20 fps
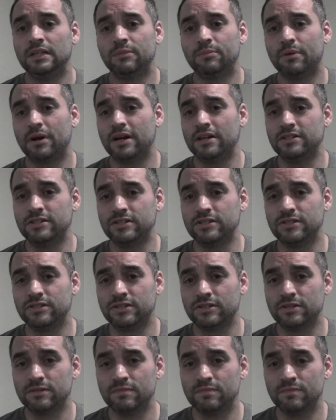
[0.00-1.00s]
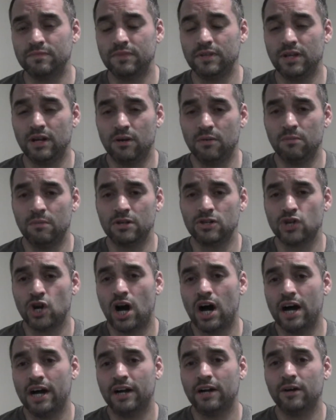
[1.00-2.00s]
prices are, much
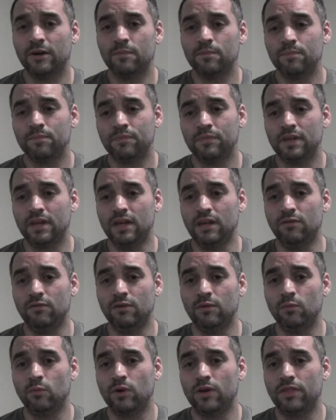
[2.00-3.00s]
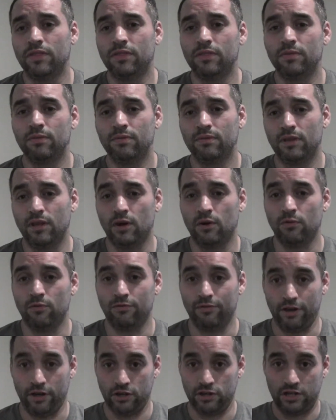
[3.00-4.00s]
higher. Even with,
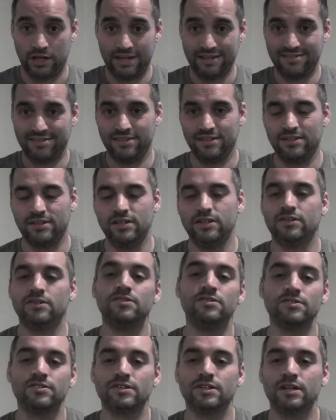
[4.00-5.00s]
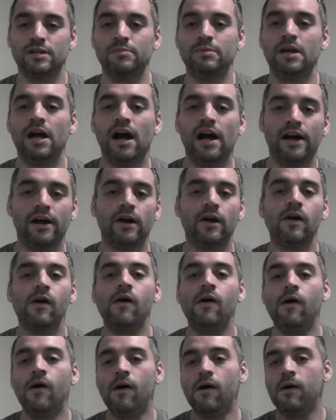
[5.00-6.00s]
fantastic deals, they're going to be higher.
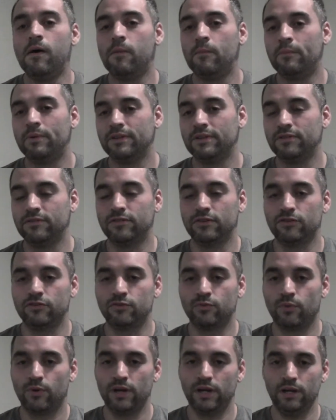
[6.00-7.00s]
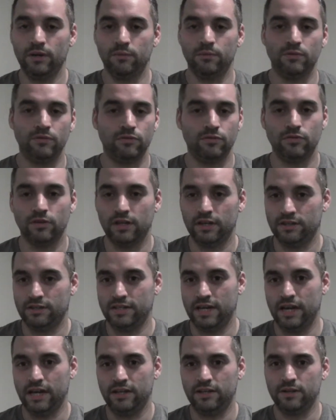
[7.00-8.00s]
But the 620 was like
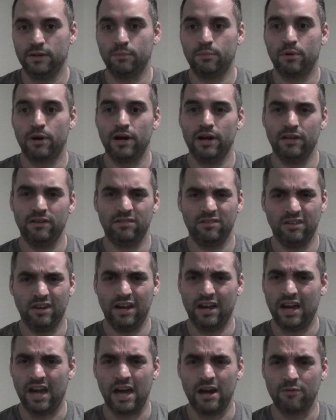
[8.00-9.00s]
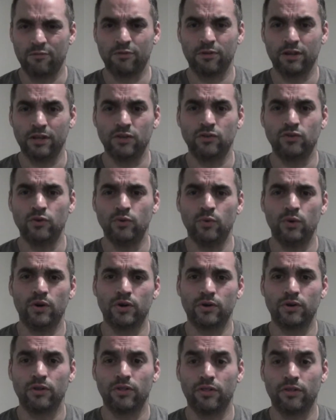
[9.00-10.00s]
tanked in price. I got it for like
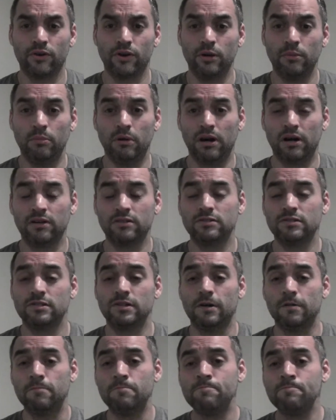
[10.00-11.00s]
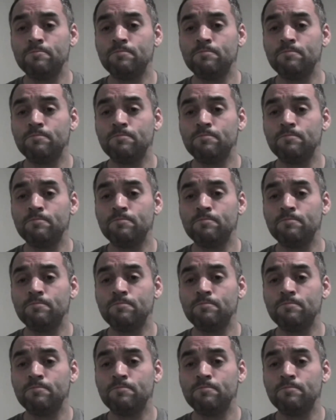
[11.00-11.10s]
$230. So